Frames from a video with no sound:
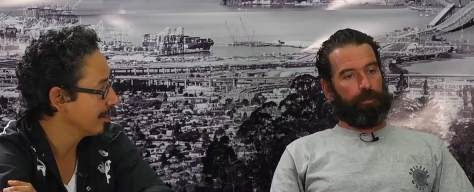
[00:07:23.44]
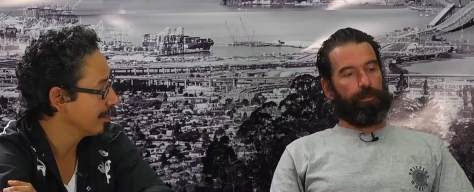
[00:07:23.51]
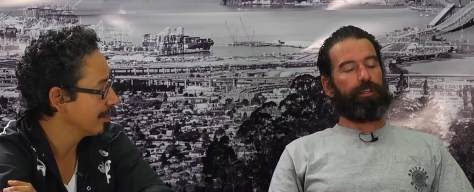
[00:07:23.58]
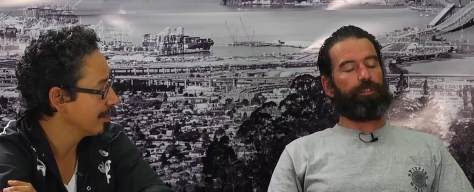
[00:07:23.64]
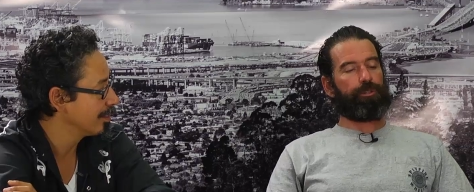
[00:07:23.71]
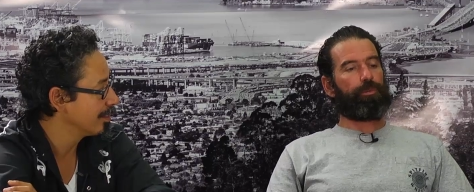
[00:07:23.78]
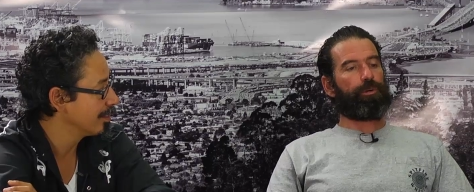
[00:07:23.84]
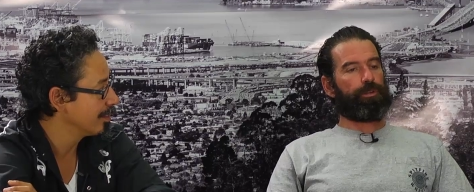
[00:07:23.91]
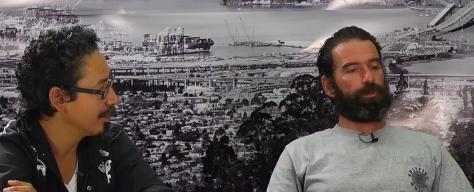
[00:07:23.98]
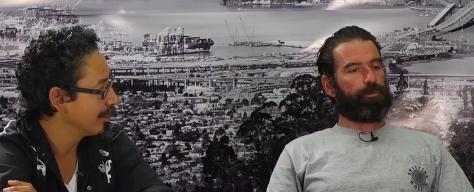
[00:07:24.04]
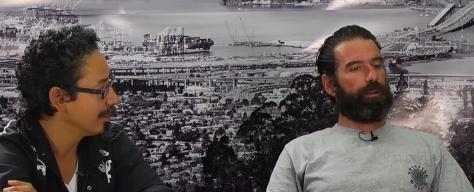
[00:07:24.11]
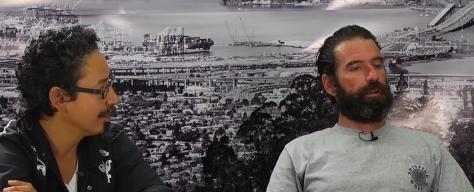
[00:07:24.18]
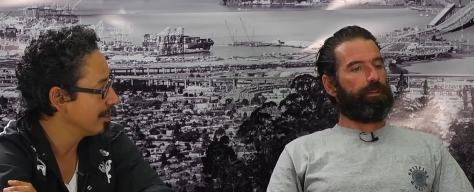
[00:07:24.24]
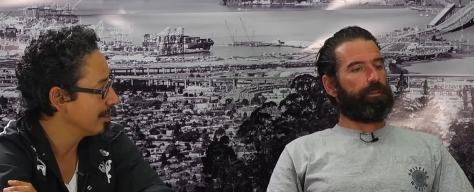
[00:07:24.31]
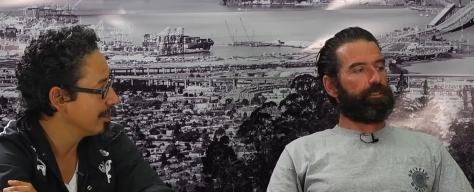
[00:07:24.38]
Speaker 1: I mean, it was a
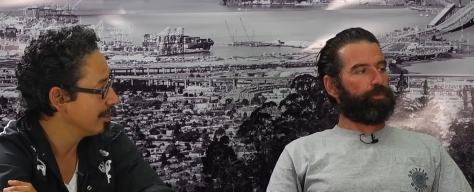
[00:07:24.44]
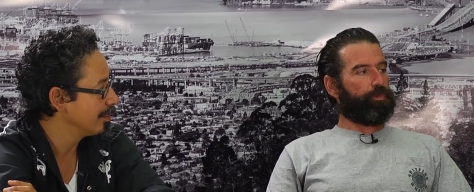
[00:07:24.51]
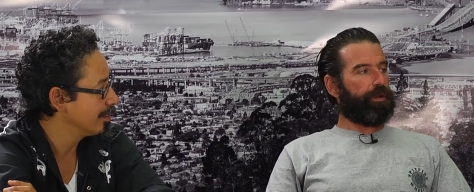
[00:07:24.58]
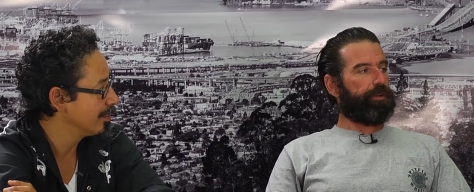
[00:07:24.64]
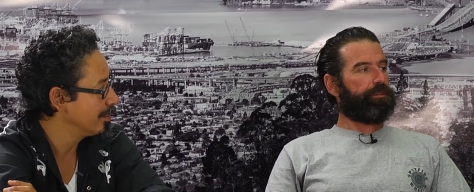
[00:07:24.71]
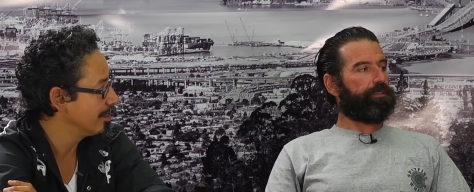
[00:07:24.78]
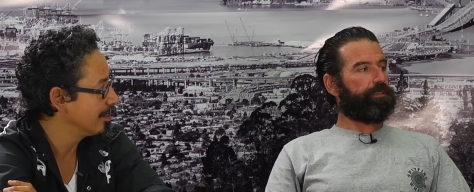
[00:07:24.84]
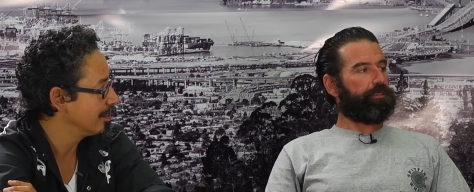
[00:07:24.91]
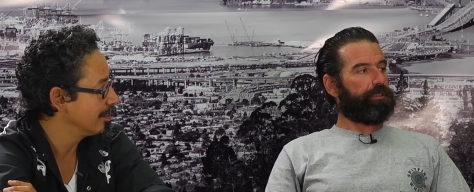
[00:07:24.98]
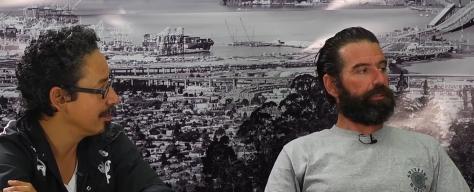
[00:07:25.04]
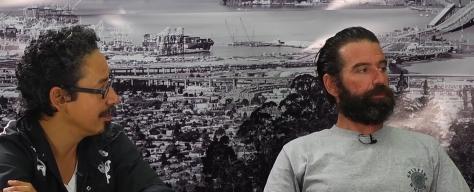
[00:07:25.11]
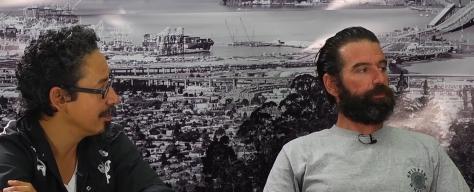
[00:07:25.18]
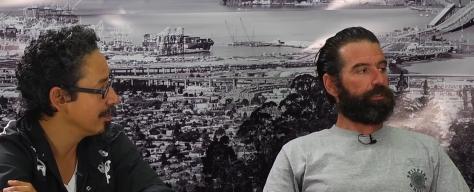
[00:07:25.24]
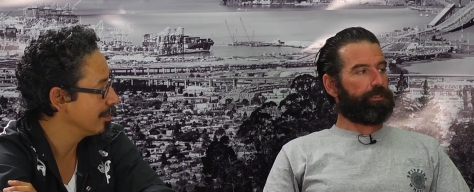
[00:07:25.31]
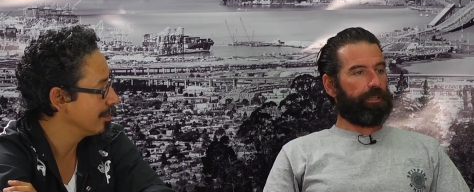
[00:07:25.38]
worthwhile experience, and
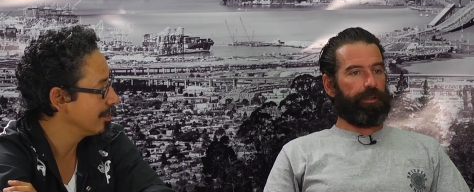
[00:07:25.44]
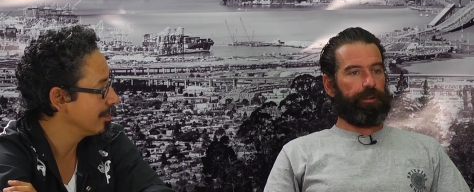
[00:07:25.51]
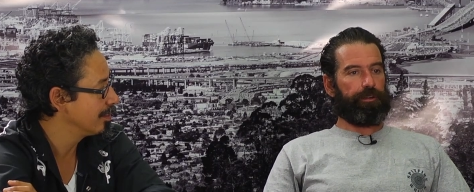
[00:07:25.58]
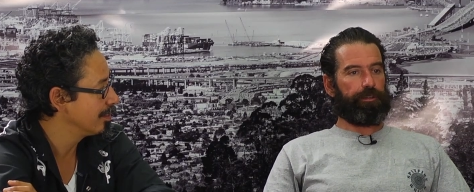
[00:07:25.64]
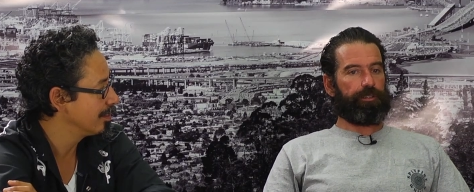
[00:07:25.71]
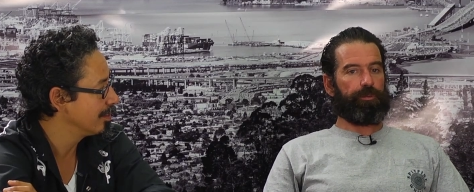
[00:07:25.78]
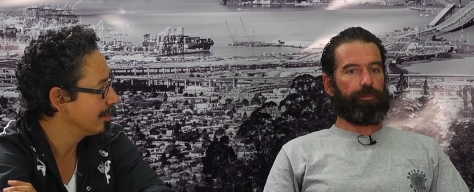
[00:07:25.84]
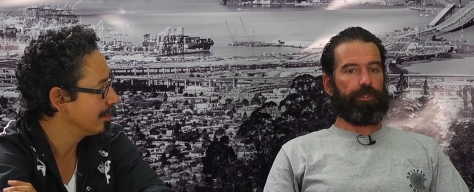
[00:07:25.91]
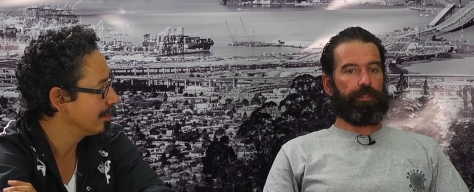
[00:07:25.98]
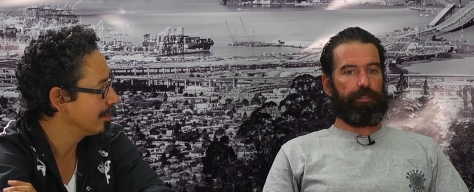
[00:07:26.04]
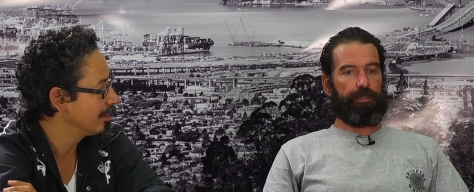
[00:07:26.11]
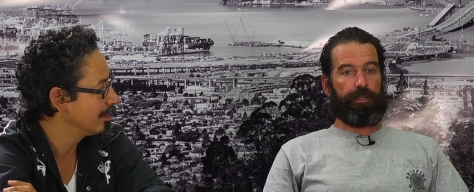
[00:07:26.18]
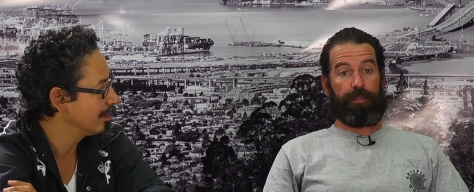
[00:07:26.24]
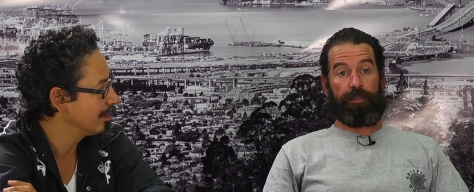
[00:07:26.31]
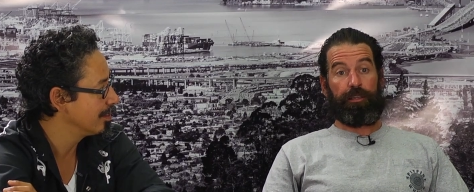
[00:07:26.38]
it was character
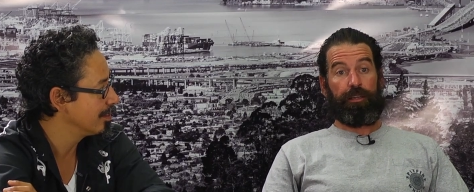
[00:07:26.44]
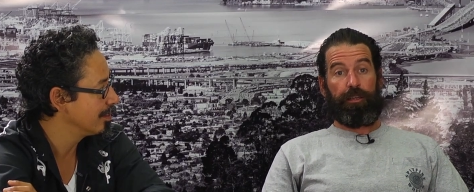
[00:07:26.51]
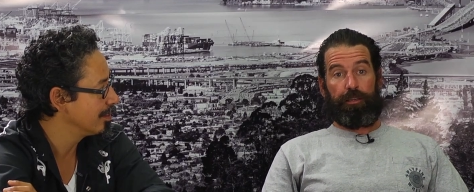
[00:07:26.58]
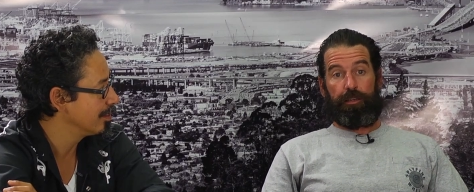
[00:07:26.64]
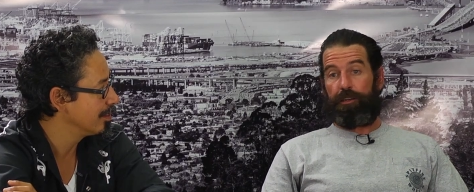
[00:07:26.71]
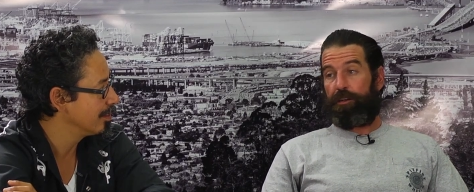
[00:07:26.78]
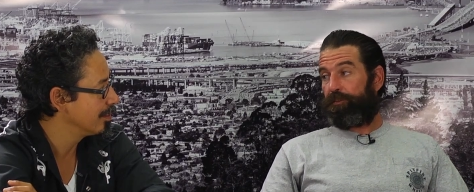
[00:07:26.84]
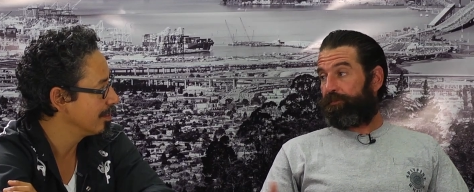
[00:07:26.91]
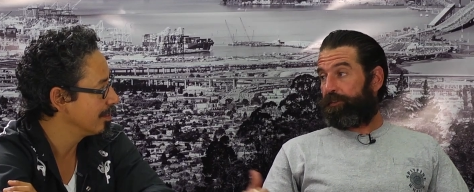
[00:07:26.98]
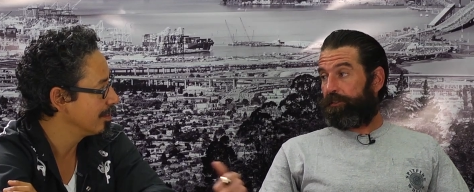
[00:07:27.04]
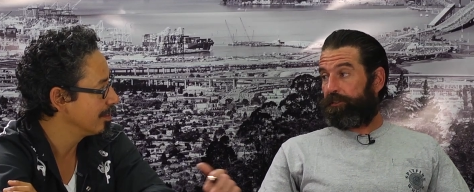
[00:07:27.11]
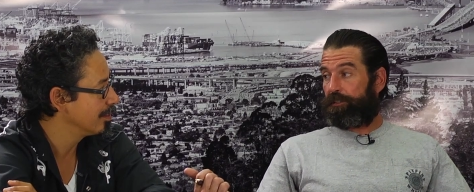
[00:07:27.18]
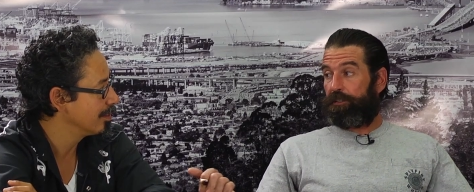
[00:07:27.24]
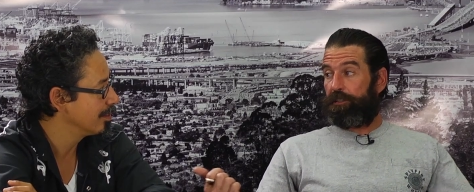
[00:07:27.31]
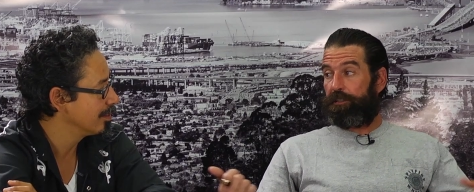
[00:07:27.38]
building, and, you know, it
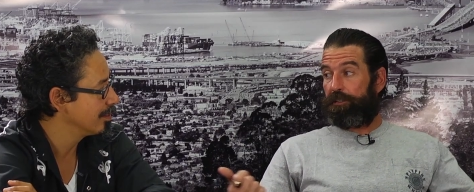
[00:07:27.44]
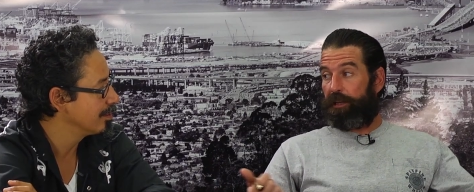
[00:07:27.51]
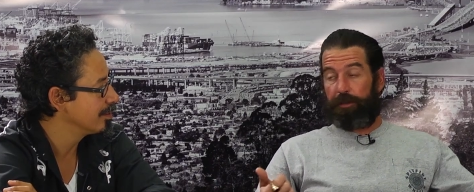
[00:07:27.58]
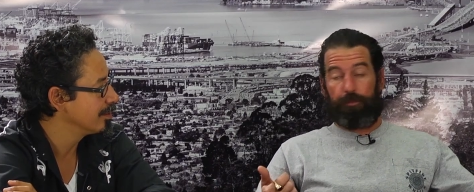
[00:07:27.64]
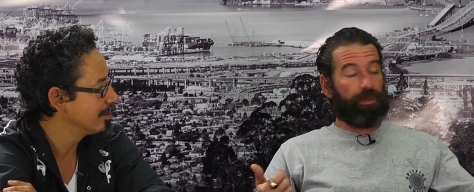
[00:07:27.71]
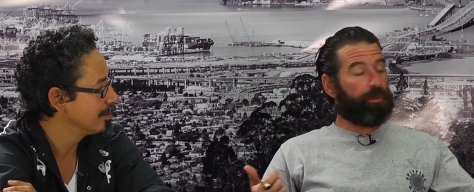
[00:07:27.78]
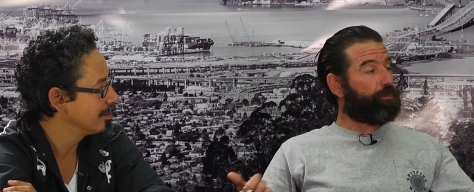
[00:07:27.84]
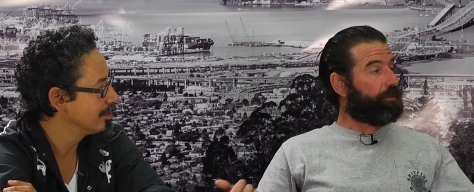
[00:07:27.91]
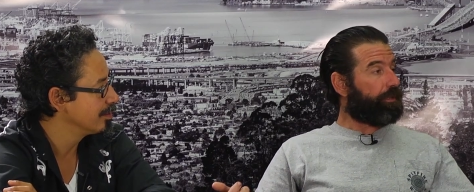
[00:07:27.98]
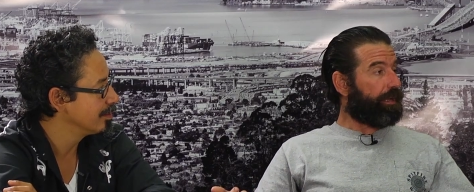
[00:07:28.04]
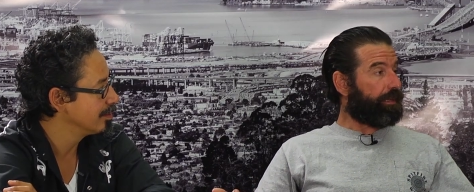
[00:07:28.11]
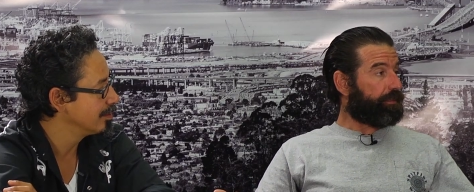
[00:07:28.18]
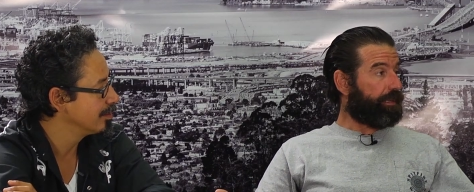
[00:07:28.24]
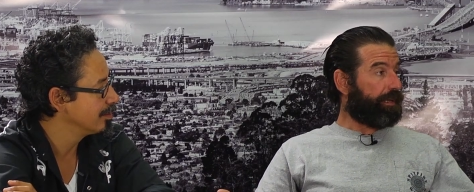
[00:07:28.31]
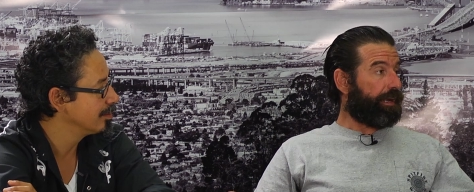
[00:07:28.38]
feels good, like, people
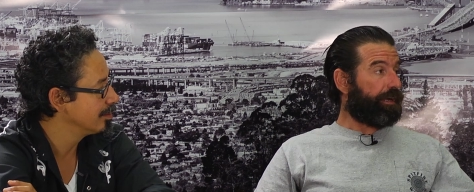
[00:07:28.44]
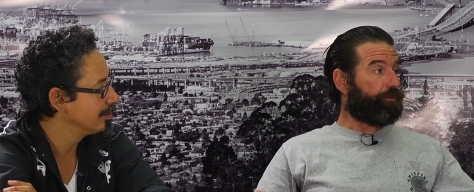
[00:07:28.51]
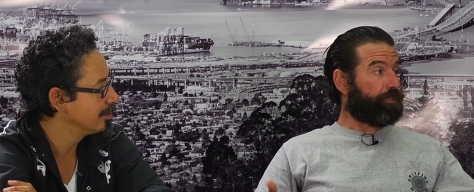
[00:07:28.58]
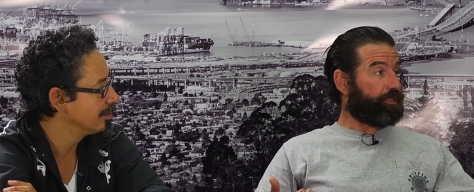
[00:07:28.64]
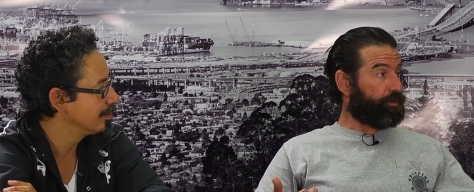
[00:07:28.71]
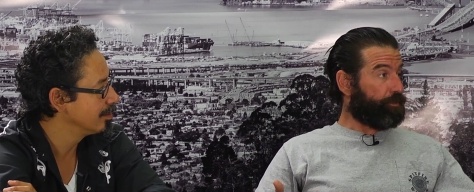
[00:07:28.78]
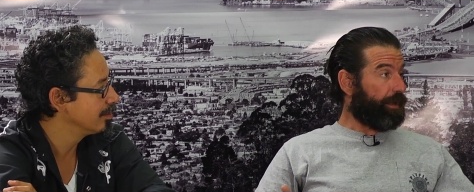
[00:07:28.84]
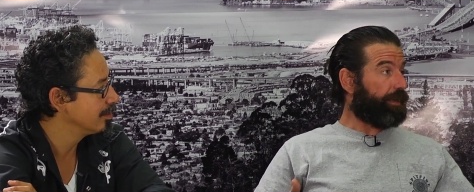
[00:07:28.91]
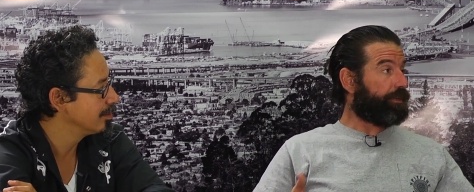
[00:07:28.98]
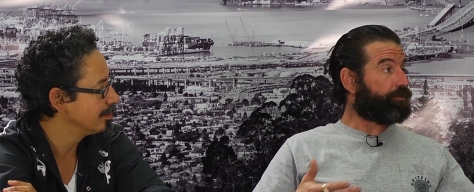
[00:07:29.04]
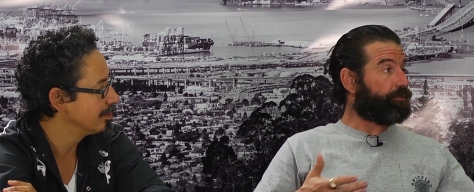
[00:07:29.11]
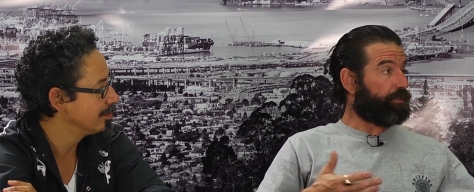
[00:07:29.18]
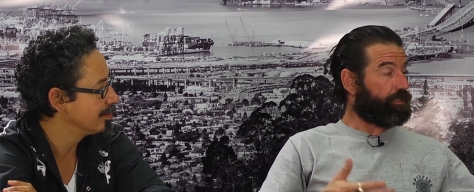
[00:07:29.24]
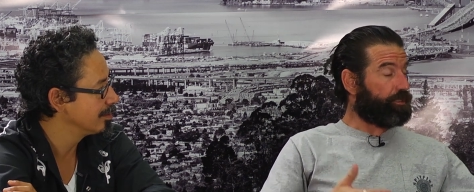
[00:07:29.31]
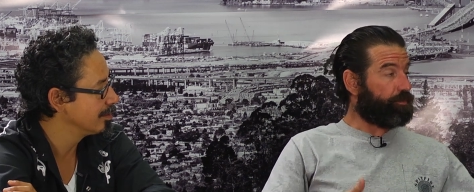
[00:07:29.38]
like that I
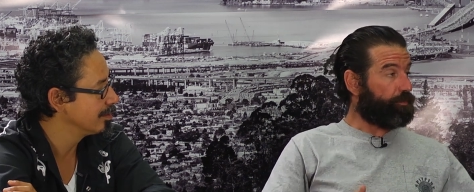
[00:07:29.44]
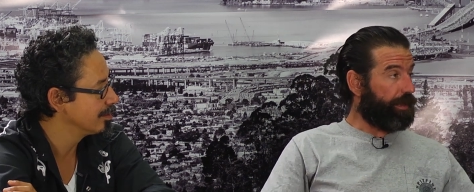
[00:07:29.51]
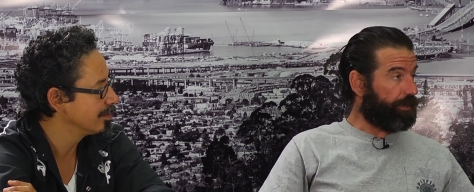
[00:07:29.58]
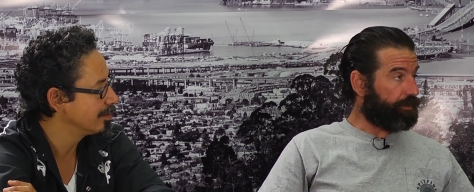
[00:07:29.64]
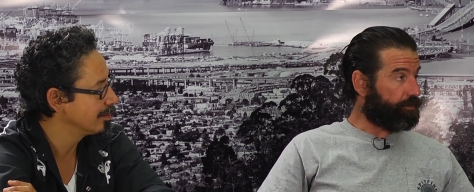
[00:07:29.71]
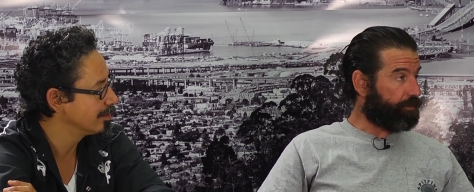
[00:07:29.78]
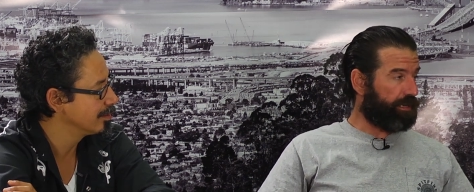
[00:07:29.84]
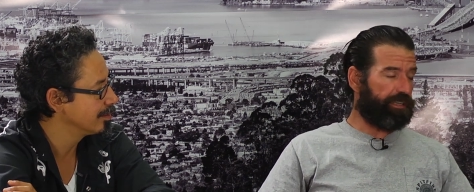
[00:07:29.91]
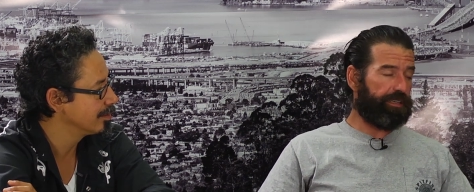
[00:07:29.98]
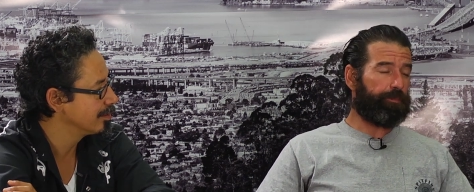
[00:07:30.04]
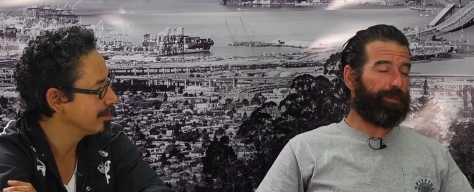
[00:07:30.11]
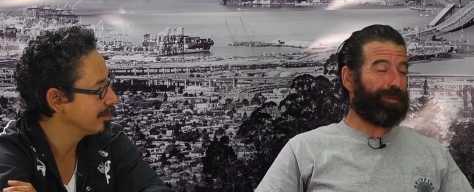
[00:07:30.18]
respect, respect what I did.